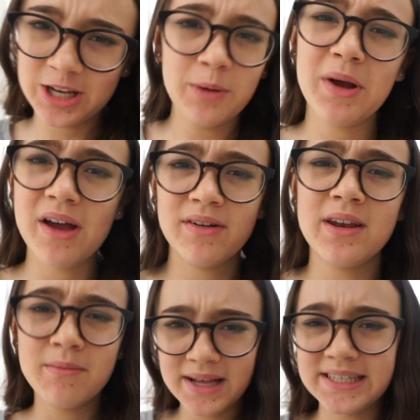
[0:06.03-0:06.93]
I hope you're having
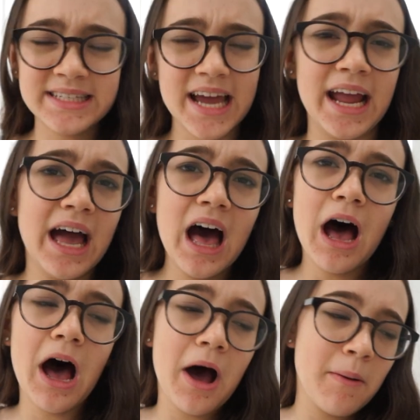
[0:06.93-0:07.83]
an amazing day.
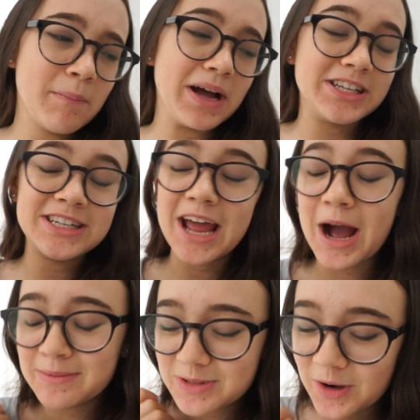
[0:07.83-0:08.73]
Um, but today
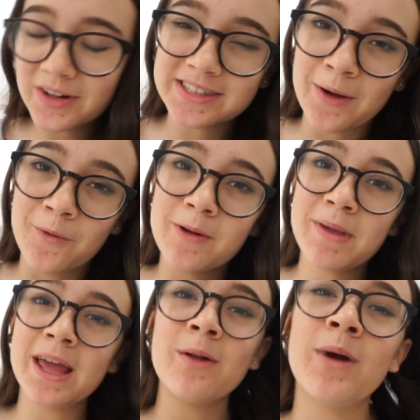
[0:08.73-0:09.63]
I'm so excited. We're gonna
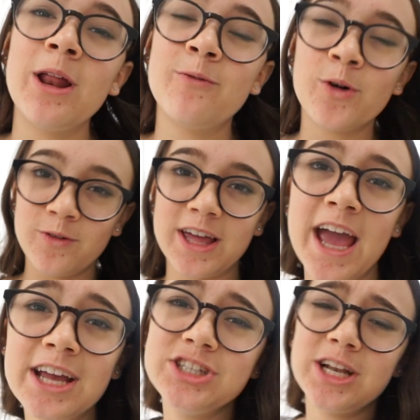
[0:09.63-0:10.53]
be getting ready for
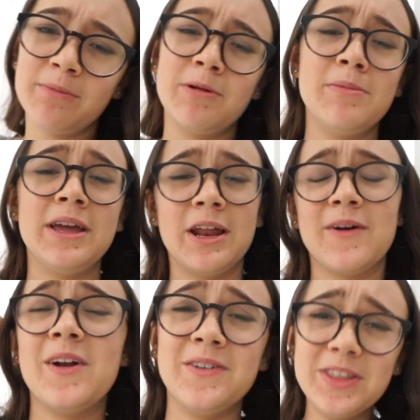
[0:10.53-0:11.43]
vacation. I'm gonna be getting
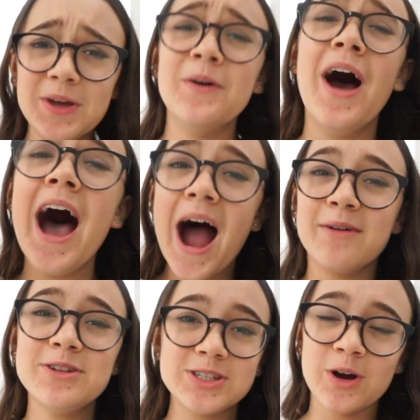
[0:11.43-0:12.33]
ready with you.
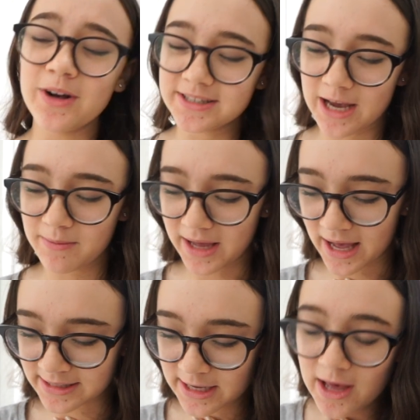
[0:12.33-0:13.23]
I'm just so excited
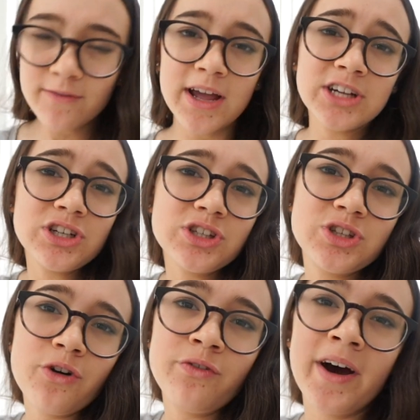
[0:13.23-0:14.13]
because vacation is
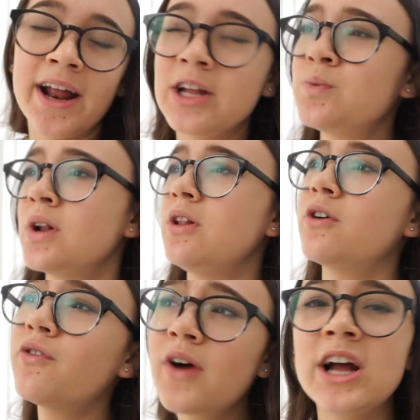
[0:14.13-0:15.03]
so fun. I just wanna
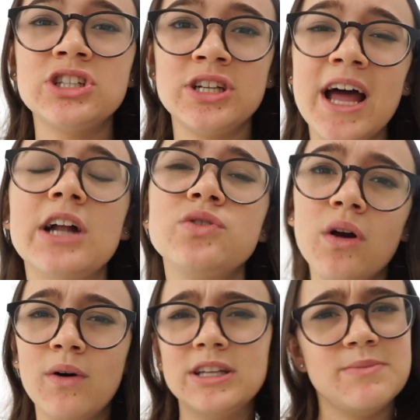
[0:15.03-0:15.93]
look fresh, natural.
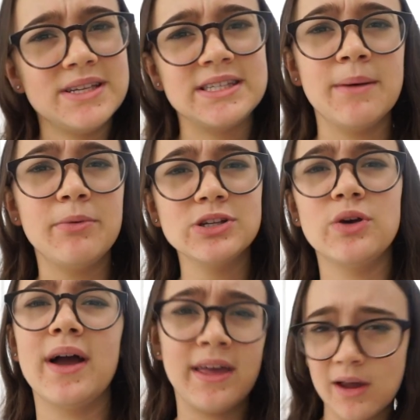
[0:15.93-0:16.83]
I want it to be simple
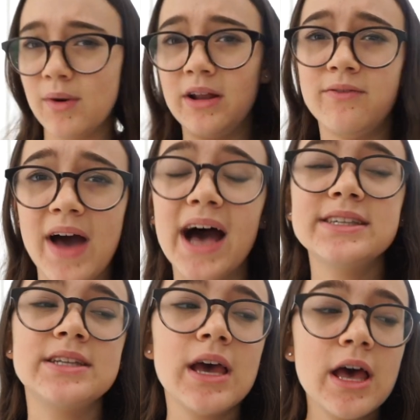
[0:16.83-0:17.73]
so I can get ready
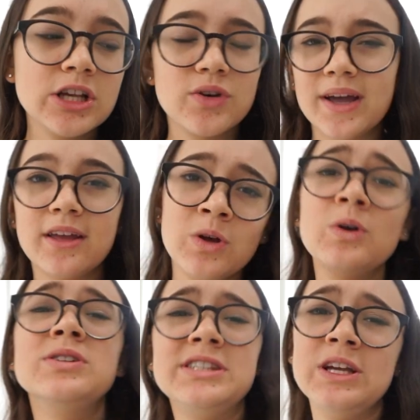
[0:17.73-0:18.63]
fast. So I can
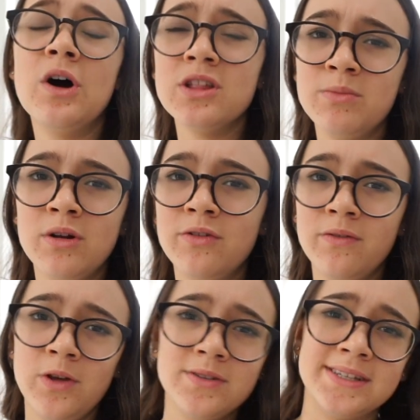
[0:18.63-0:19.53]
go see all the beautiful
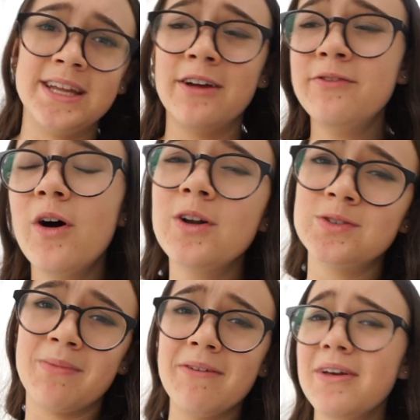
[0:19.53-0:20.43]
views and take photos
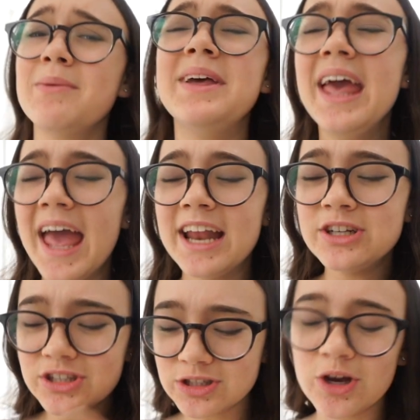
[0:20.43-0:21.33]
with my family. And
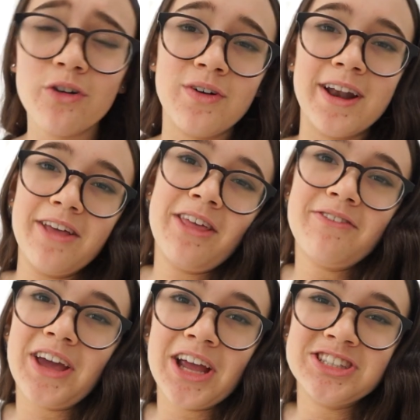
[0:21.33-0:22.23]
it's just so fun. I think
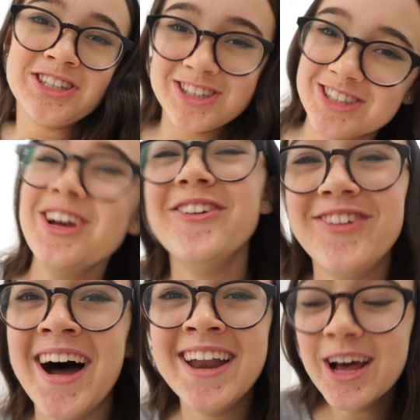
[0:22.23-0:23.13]
vacation is just so
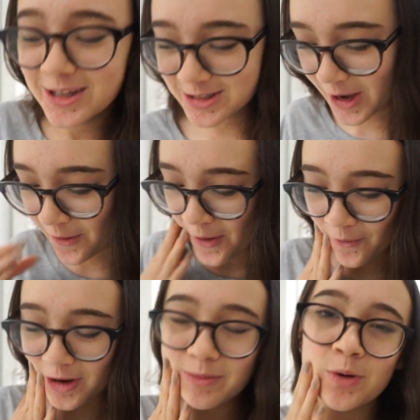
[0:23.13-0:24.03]
fun. So
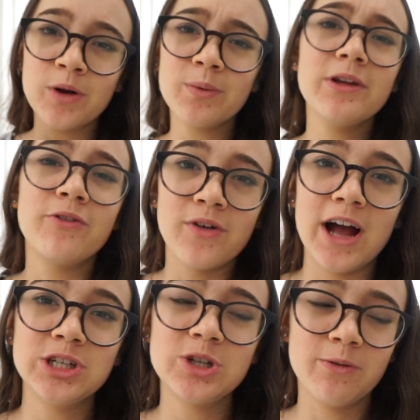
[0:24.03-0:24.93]
we're gonna be doing a really
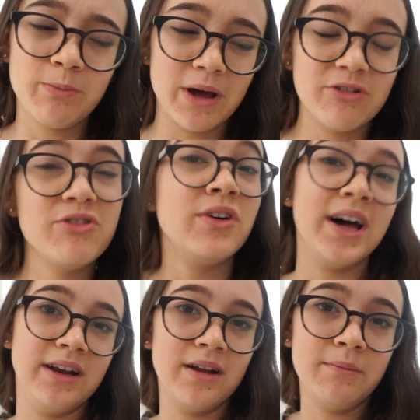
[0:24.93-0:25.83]
fresh but
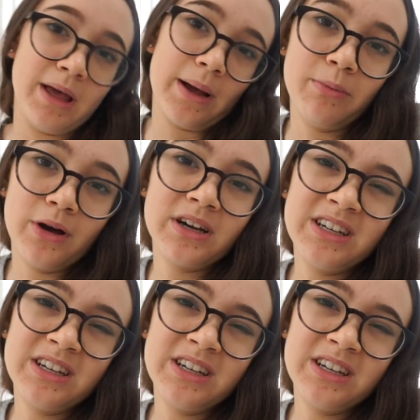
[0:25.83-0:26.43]
fun makeup look.